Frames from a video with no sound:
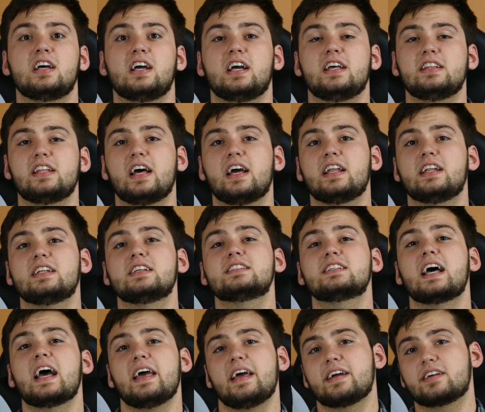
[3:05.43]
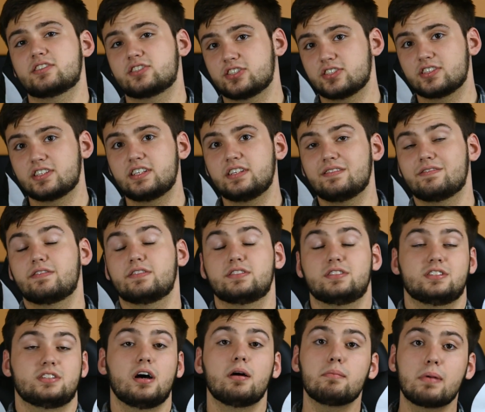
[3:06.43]
and that it is actually
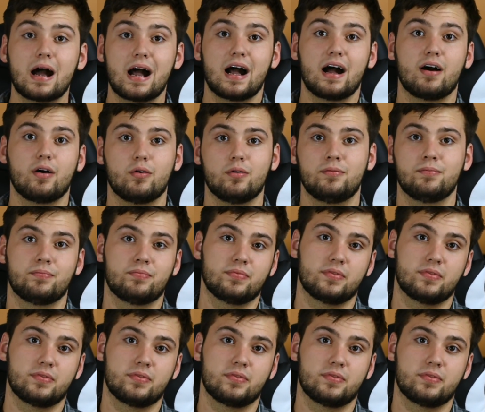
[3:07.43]
somehow